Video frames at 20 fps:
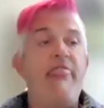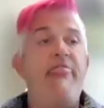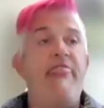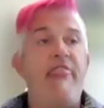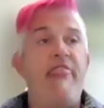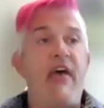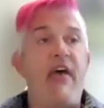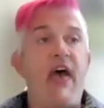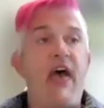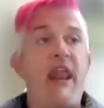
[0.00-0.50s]

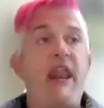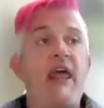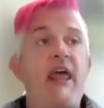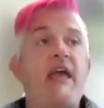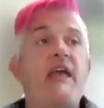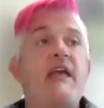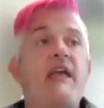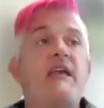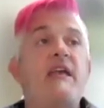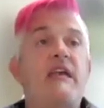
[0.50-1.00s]
then
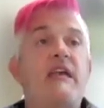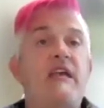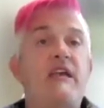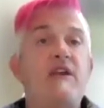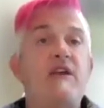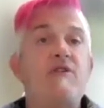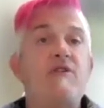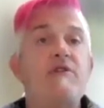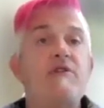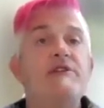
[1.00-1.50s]

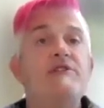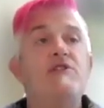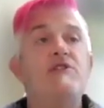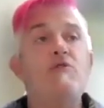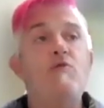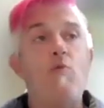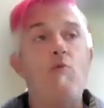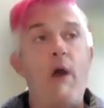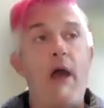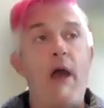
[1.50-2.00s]
here is
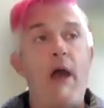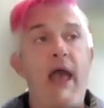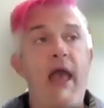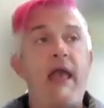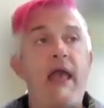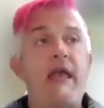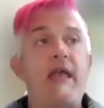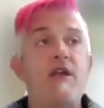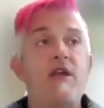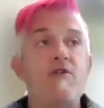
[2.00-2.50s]
the
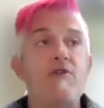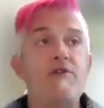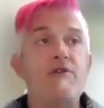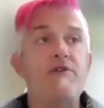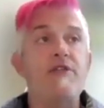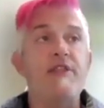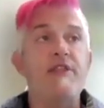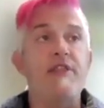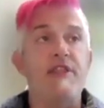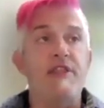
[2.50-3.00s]
way, here are
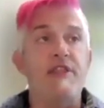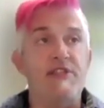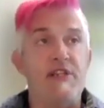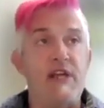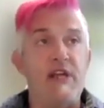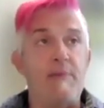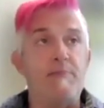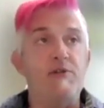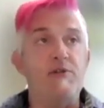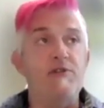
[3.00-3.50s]
the
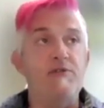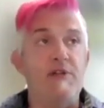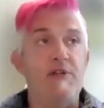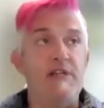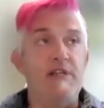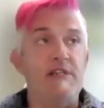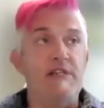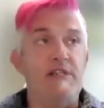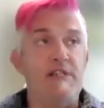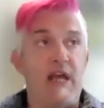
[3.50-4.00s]
steps you
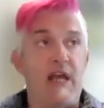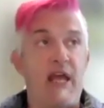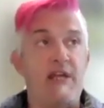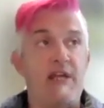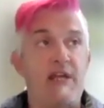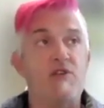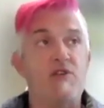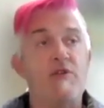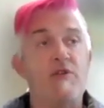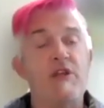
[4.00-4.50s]
need to
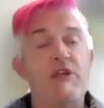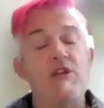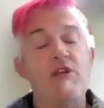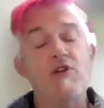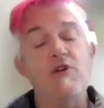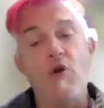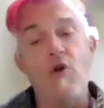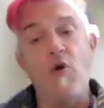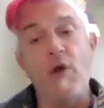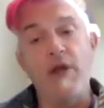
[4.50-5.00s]
take so that
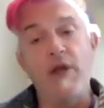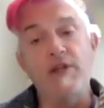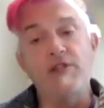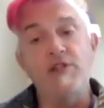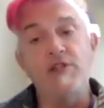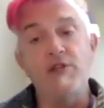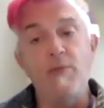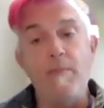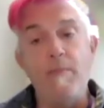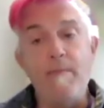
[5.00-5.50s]
you're going
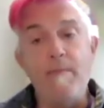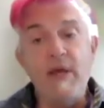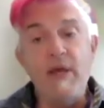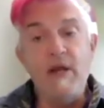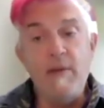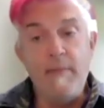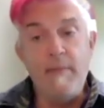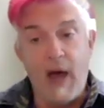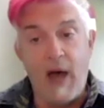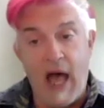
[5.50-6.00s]
to
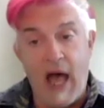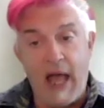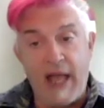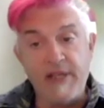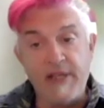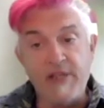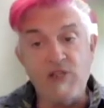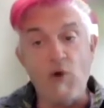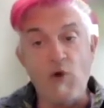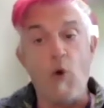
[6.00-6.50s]

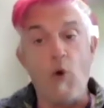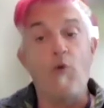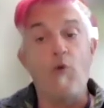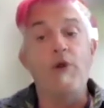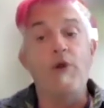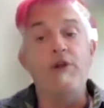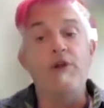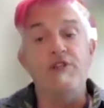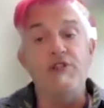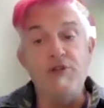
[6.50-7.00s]
minimize or
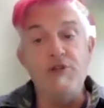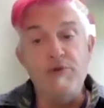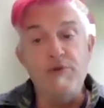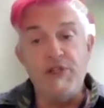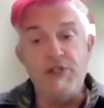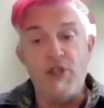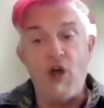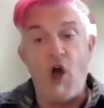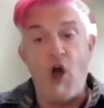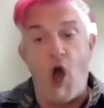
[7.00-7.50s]

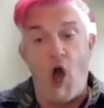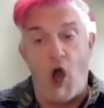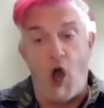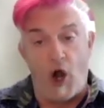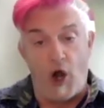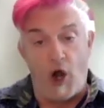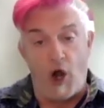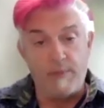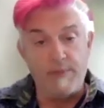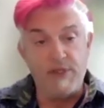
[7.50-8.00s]
reduce the
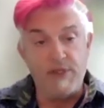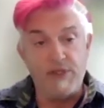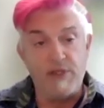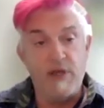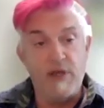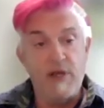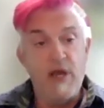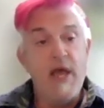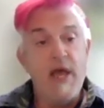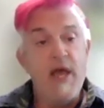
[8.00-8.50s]
harms
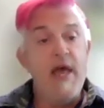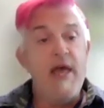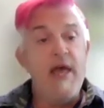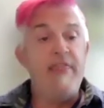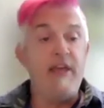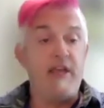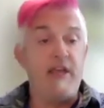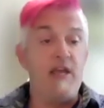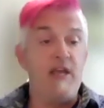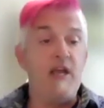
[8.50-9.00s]

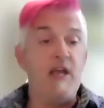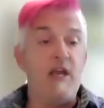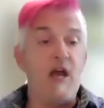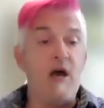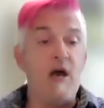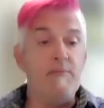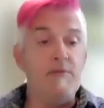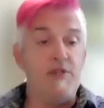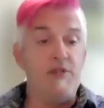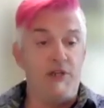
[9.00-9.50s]
that can
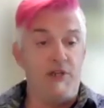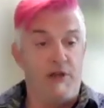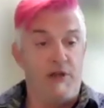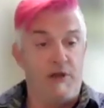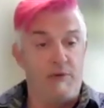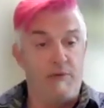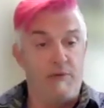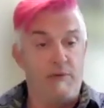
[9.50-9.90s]
come to you.